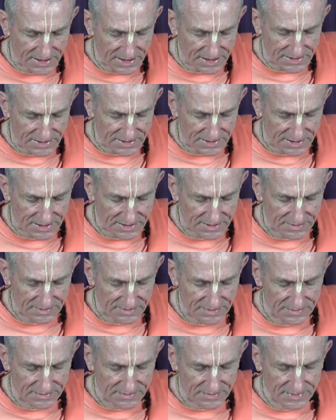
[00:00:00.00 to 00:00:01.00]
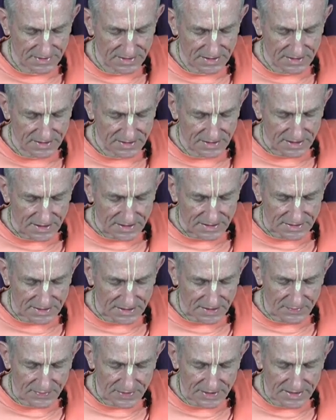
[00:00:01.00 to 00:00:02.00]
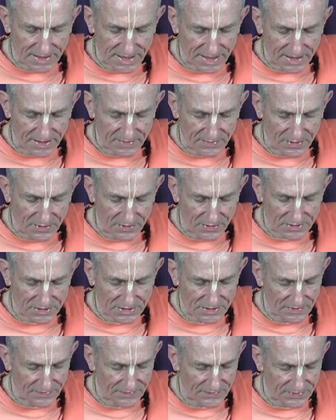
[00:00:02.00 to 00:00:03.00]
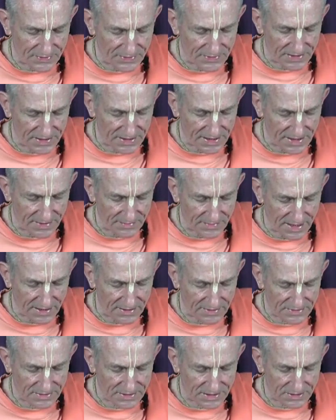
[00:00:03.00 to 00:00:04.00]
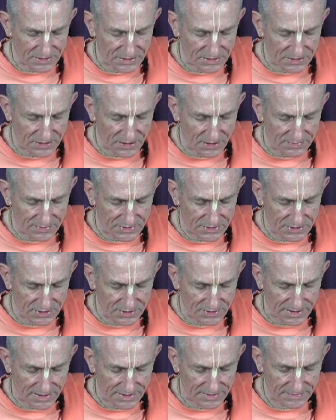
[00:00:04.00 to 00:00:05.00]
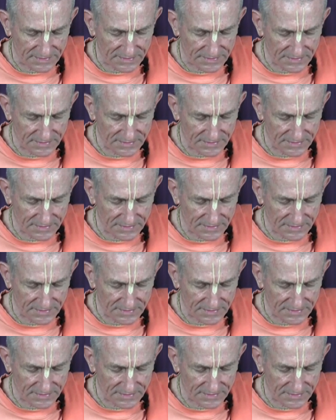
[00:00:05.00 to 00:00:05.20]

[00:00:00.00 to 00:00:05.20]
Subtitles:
in eating, simply take a morsel of food in their mouths and stop chewing.